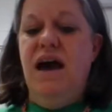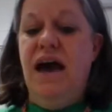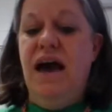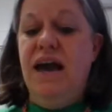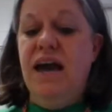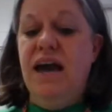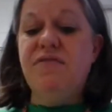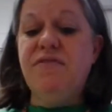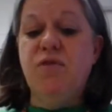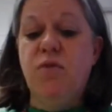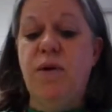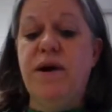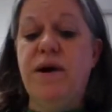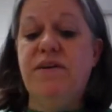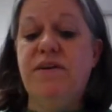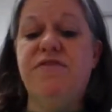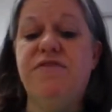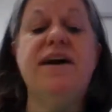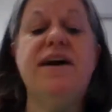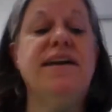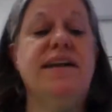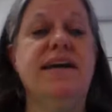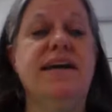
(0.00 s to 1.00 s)
I have a way of
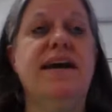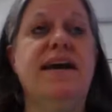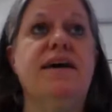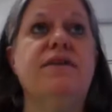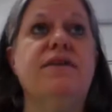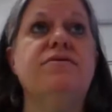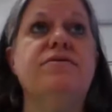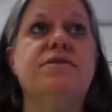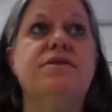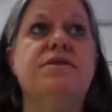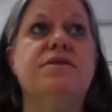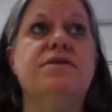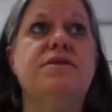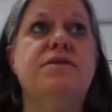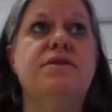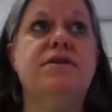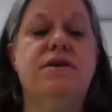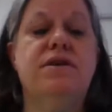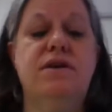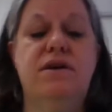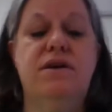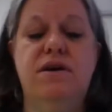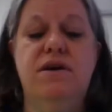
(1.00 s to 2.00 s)
finding out.
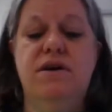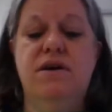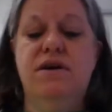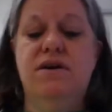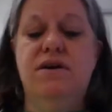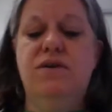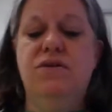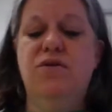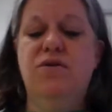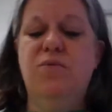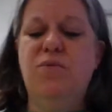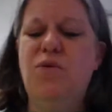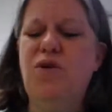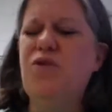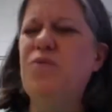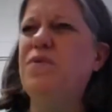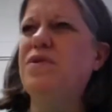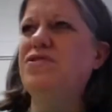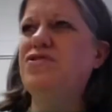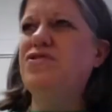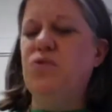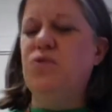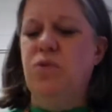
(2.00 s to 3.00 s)
You're
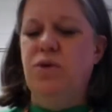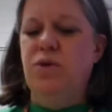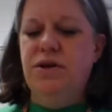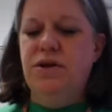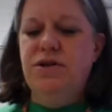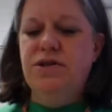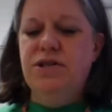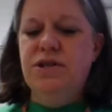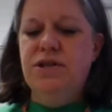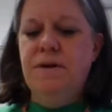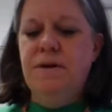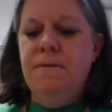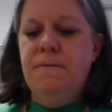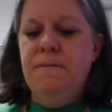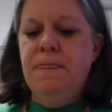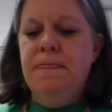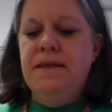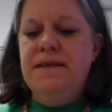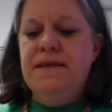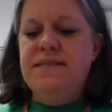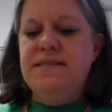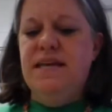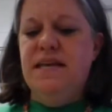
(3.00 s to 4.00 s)
morbid, George,
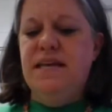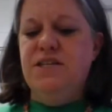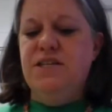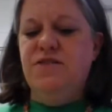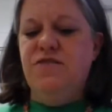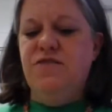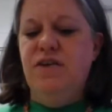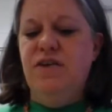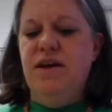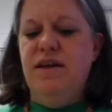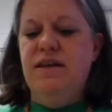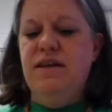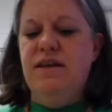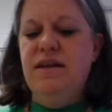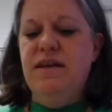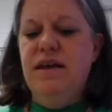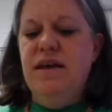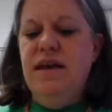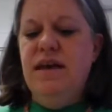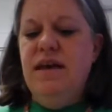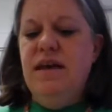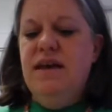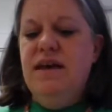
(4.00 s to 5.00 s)
said his friend.
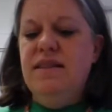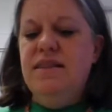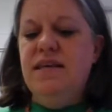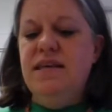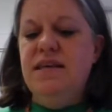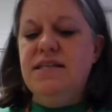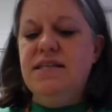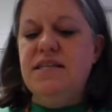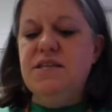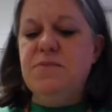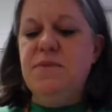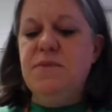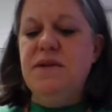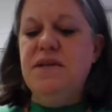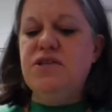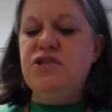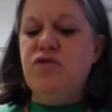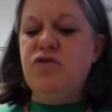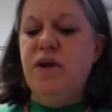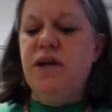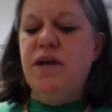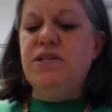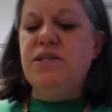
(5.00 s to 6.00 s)
This has been a
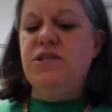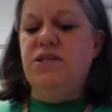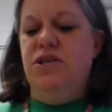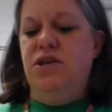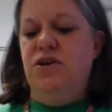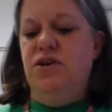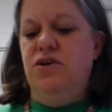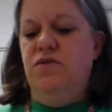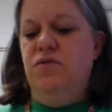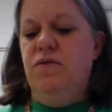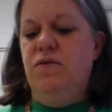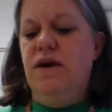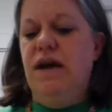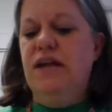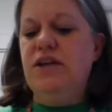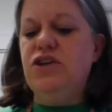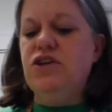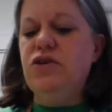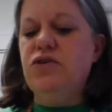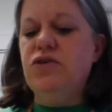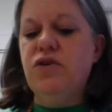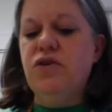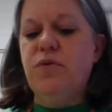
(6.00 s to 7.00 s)
strain to you, and
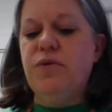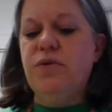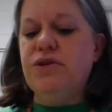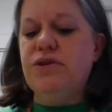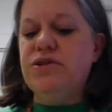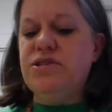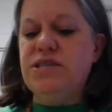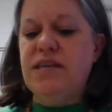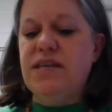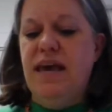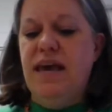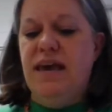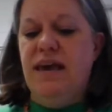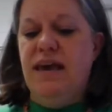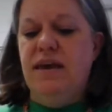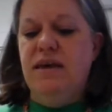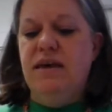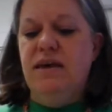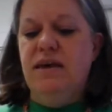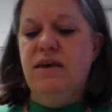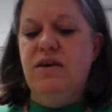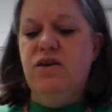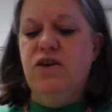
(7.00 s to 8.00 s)
you don't know what you're
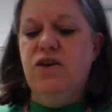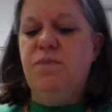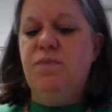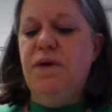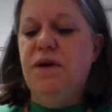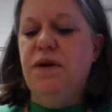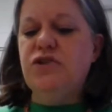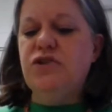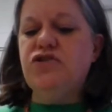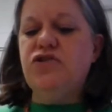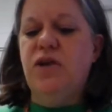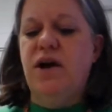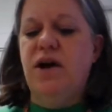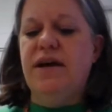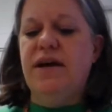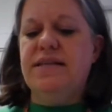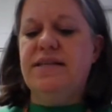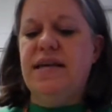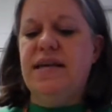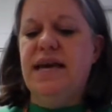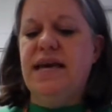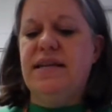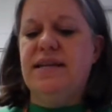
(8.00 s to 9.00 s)
saying. You'd better try
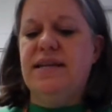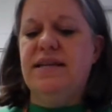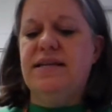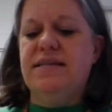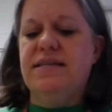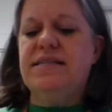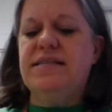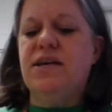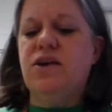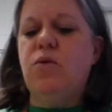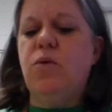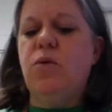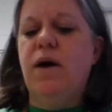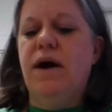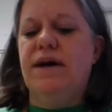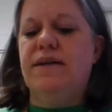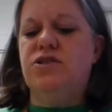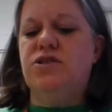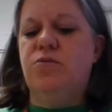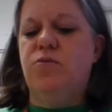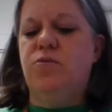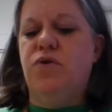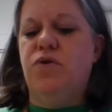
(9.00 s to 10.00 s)
and, and, and sit
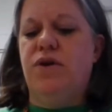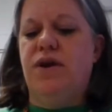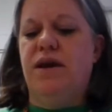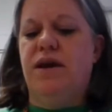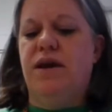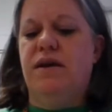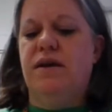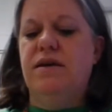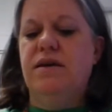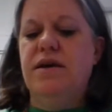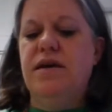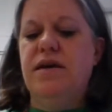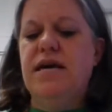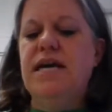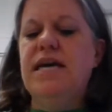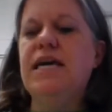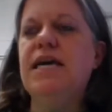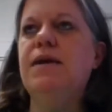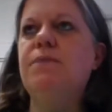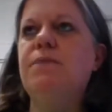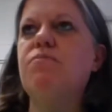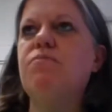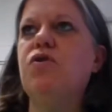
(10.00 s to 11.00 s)
quiet till morning
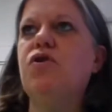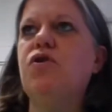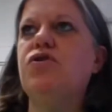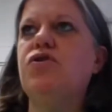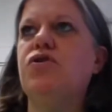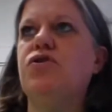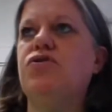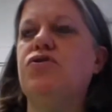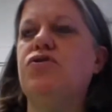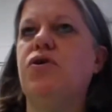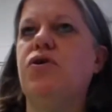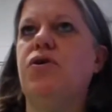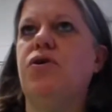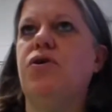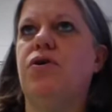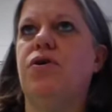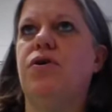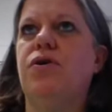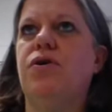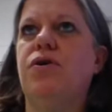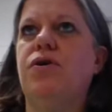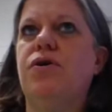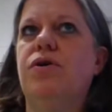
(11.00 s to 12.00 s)
he murdered
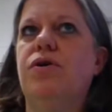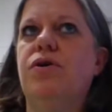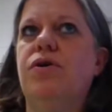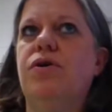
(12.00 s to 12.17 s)
her.